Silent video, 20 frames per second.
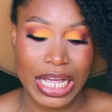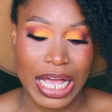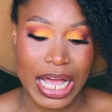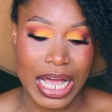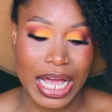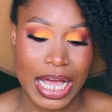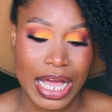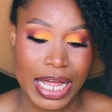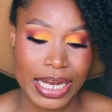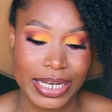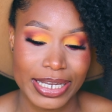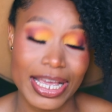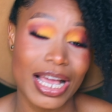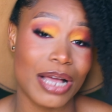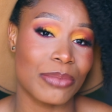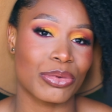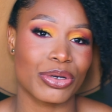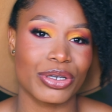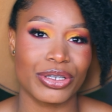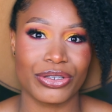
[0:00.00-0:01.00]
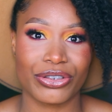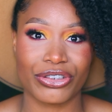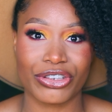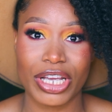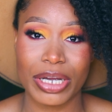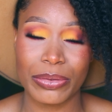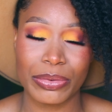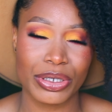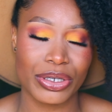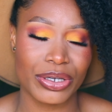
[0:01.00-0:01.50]
and yeah, I'm going to
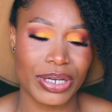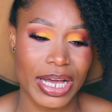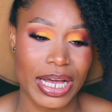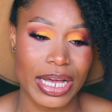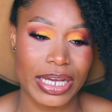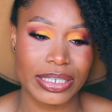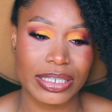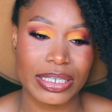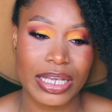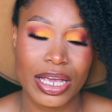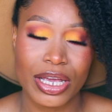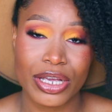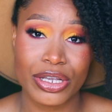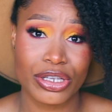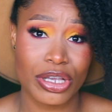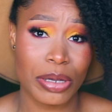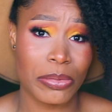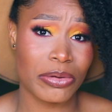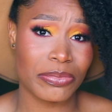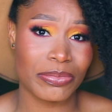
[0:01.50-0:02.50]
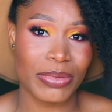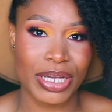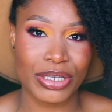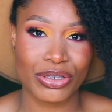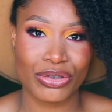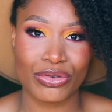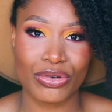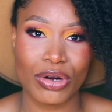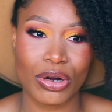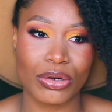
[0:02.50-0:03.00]
share with you guys some of my
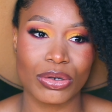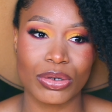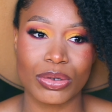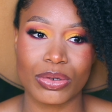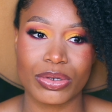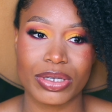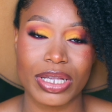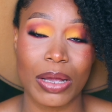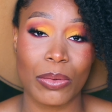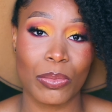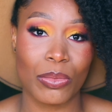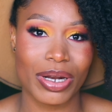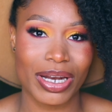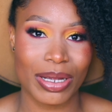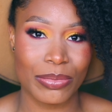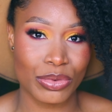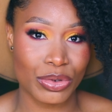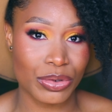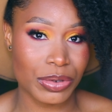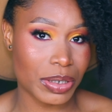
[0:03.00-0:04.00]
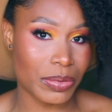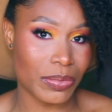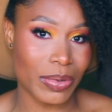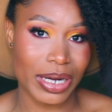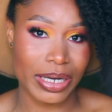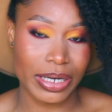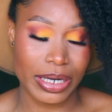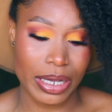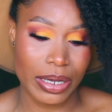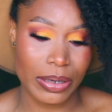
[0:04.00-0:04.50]
struggles and what I'm doing
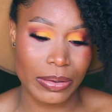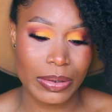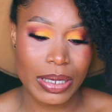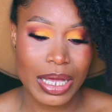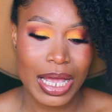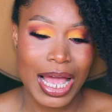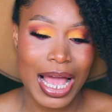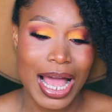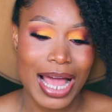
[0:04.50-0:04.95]
right now.